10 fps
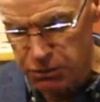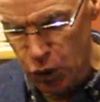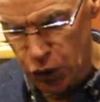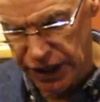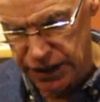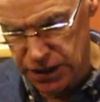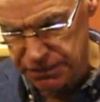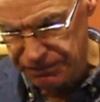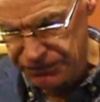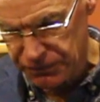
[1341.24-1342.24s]
the mornings,
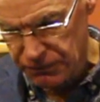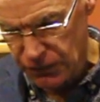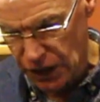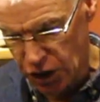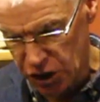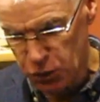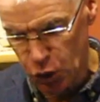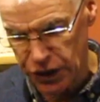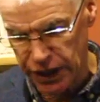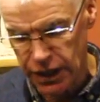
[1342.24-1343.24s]
early
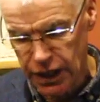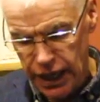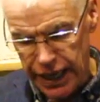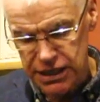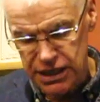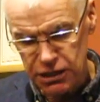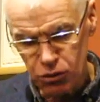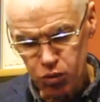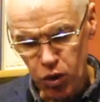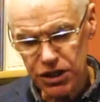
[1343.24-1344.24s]
morning. And he said he
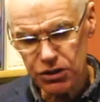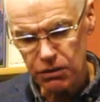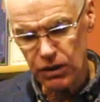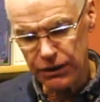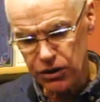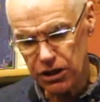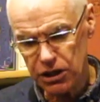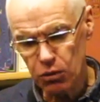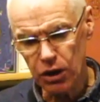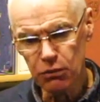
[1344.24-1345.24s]
was wandering around
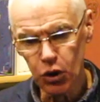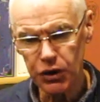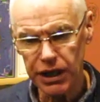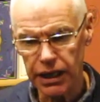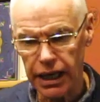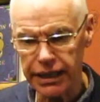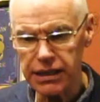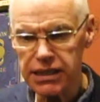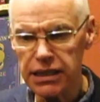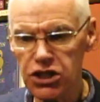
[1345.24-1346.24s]
early one morning, and he
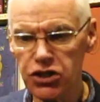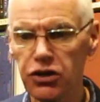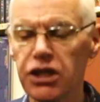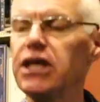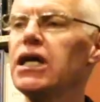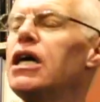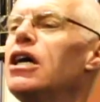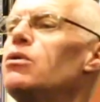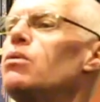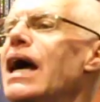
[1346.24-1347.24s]
said suddenly the
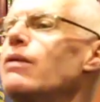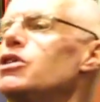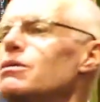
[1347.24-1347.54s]
air around